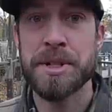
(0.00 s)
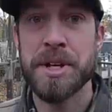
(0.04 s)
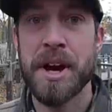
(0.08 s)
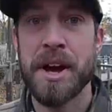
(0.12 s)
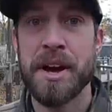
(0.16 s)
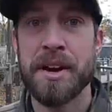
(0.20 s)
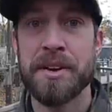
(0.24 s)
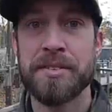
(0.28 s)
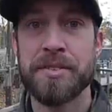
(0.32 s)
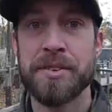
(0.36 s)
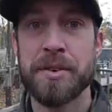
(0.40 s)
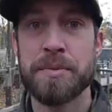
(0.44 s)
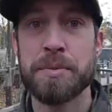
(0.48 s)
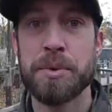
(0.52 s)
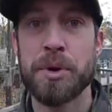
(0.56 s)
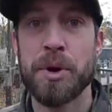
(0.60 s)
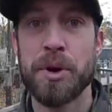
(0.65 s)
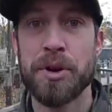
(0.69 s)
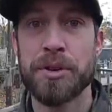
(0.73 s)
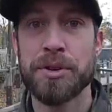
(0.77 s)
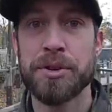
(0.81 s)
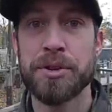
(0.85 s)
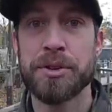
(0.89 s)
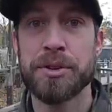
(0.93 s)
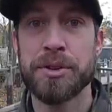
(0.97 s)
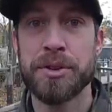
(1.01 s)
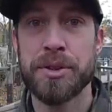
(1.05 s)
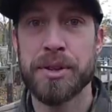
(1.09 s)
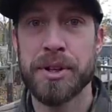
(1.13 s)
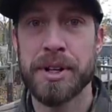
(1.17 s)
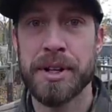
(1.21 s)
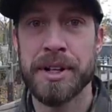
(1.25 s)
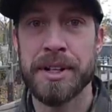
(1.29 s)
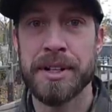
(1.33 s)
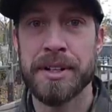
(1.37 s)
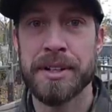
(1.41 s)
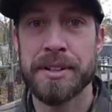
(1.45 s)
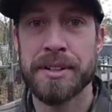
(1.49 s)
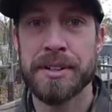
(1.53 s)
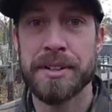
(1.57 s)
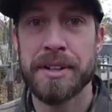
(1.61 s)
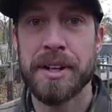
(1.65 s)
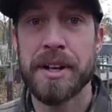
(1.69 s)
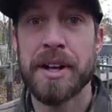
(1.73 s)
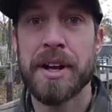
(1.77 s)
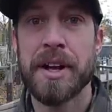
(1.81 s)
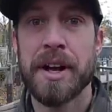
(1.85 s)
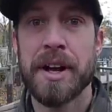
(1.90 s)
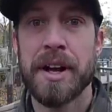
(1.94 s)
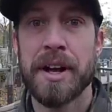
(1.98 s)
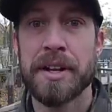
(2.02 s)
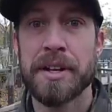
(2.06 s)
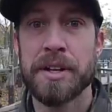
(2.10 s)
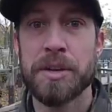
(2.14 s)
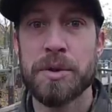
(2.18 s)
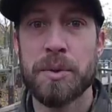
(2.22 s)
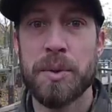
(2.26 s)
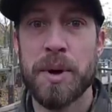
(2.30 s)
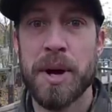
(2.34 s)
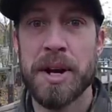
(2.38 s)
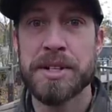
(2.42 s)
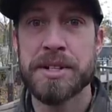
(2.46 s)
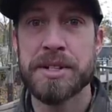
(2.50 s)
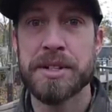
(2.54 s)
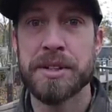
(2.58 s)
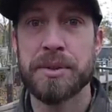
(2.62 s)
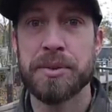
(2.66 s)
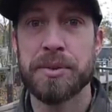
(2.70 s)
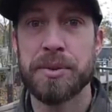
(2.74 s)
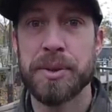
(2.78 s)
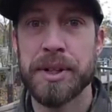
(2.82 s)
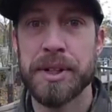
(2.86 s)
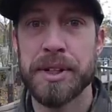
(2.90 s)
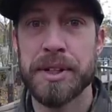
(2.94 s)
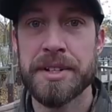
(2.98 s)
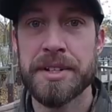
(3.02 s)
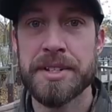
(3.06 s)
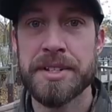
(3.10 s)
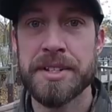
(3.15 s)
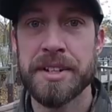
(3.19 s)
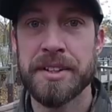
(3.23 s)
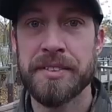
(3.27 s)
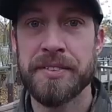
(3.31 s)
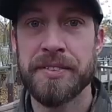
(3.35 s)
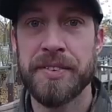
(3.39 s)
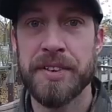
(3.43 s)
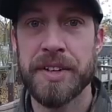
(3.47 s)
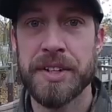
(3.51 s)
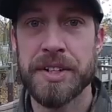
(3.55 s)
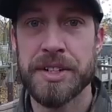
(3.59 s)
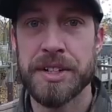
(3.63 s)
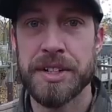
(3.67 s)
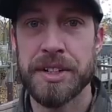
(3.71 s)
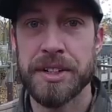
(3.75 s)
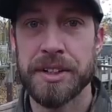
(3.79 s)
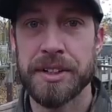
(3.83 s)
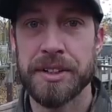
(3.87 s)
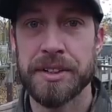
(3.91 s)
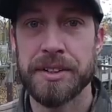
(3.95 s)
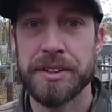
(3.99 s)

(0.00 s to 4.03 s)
John from Northern Grit, and you're watching Realistic Fishing.